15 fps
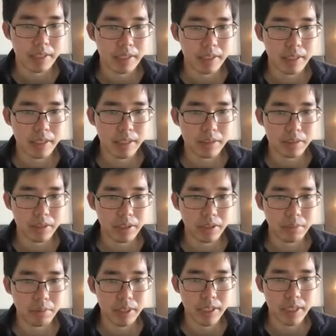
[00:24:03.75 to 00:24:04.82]
And the
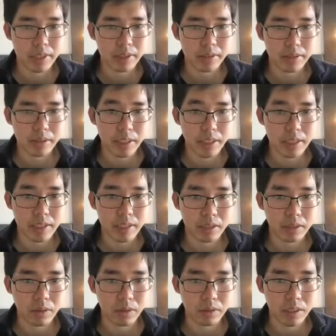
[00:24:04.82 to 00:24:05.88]
denominator is the
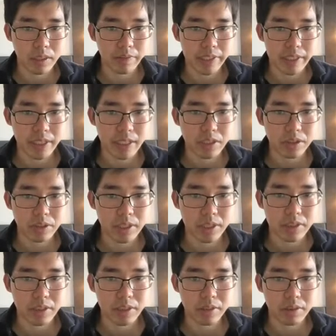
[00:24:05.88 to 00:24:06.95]
total variation
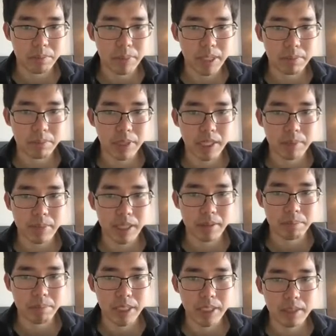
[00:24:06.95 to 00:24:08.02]
distance of p prime
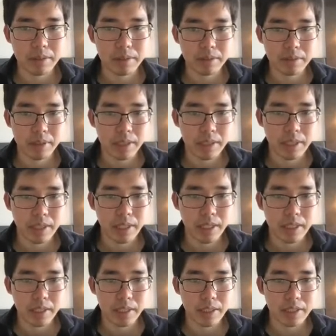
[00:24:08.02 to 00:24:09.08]
and p,
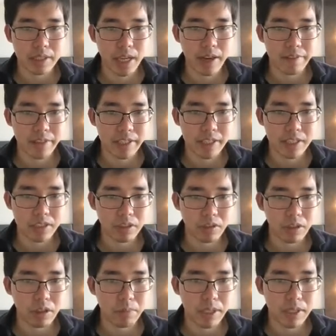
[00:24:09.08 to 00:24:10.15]
and it is averaged
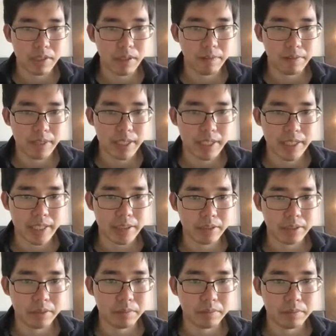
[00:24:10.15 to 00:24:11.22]
over the offline
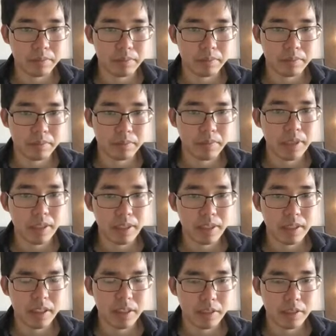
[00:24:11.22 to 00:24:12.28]
data.
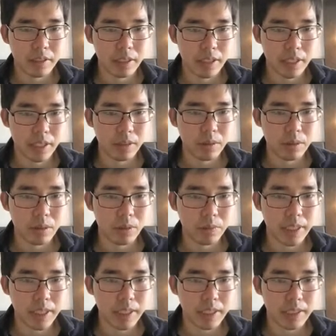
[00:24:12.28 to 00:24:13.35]
And also
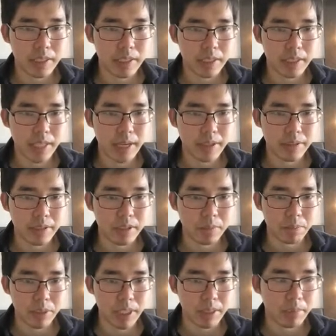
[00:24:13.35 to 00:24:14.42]
we take the
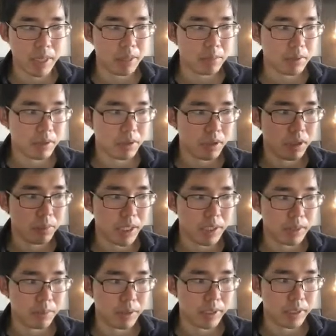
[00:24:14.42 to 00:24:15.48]
SPRIMA over
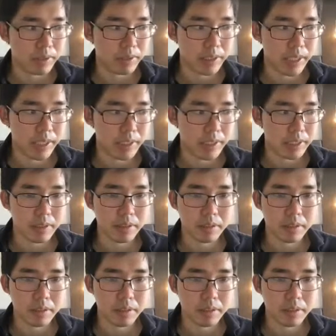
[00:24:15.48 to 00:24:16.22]
the model class.